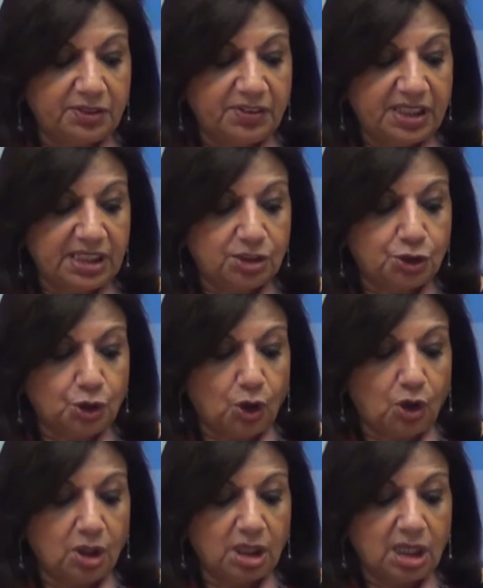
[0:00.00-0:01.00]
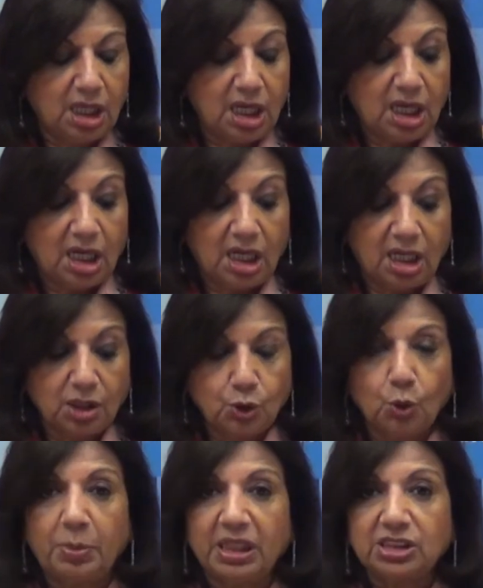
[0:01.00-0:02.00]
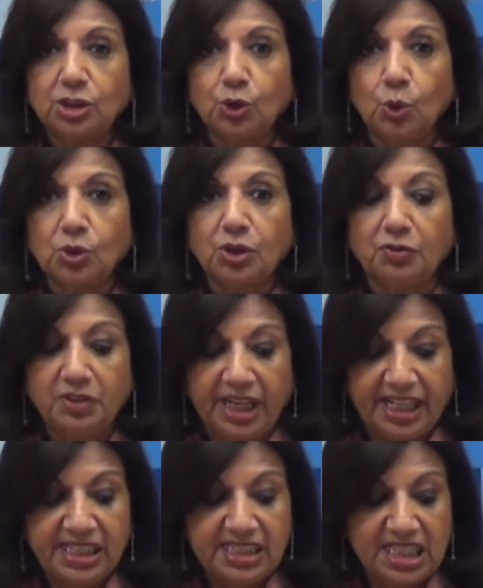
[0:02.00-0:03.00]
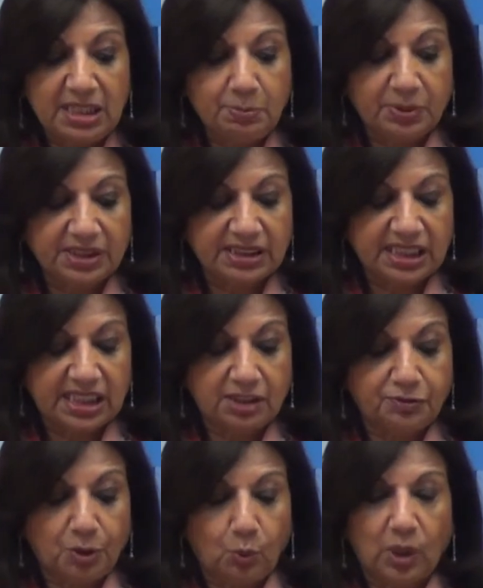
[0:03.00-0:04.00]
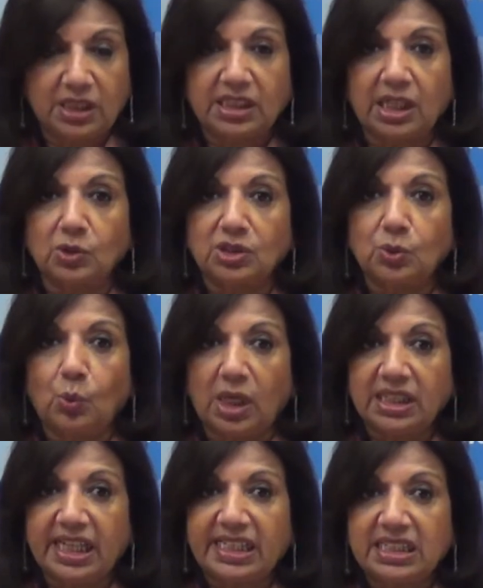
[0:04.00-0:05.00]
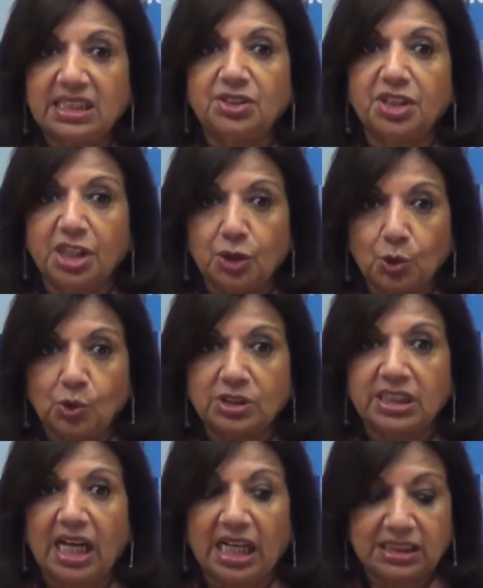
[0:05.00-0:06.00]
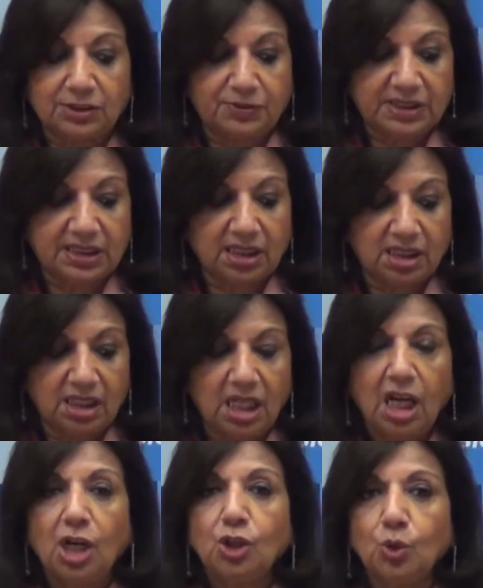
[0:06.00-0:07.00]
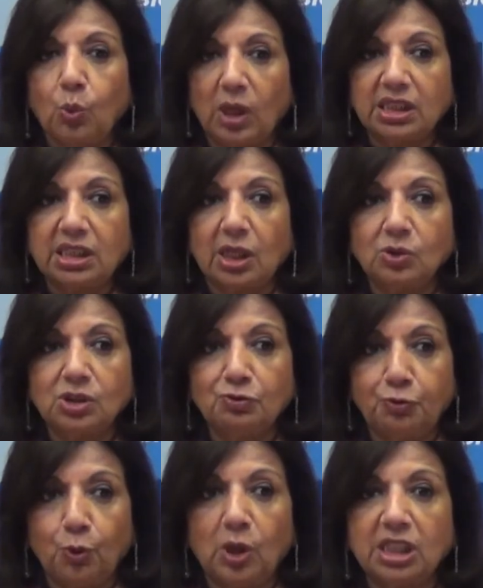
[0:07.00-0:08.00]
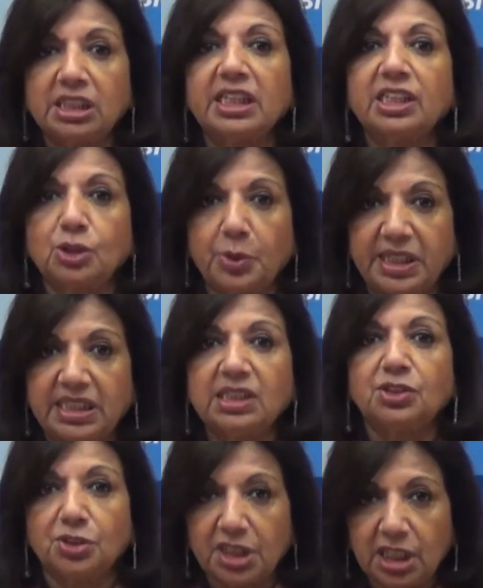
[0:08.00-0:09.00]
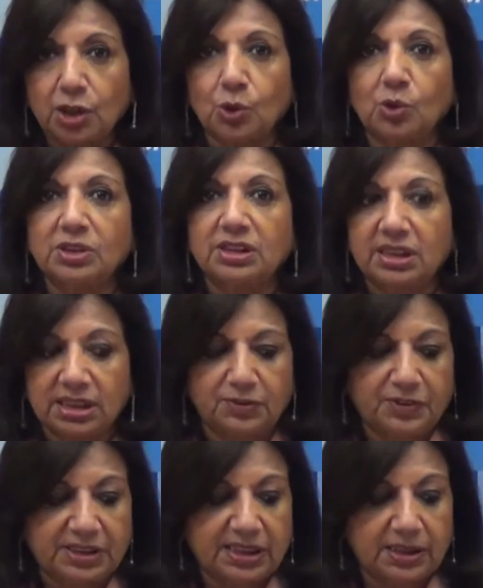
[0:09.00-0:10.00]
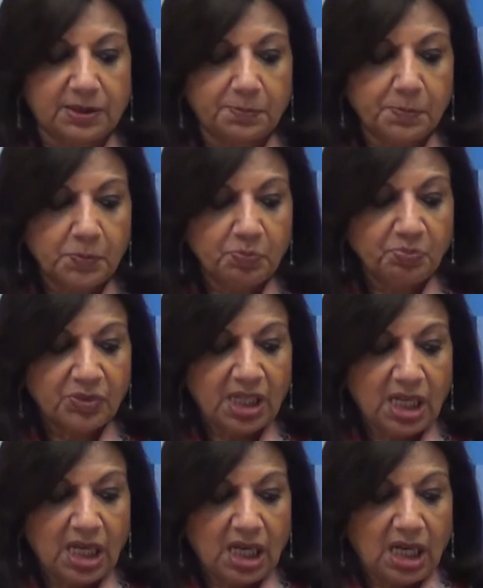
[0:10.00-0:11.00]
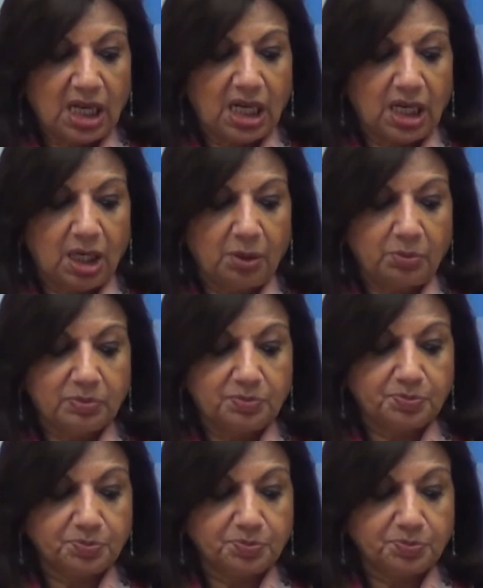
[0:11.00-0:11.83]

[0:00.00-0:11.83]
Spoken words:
a very strong, robust growth of 19% from 1,193 crores last fiscal to 1,423 crores this fiscal. Um,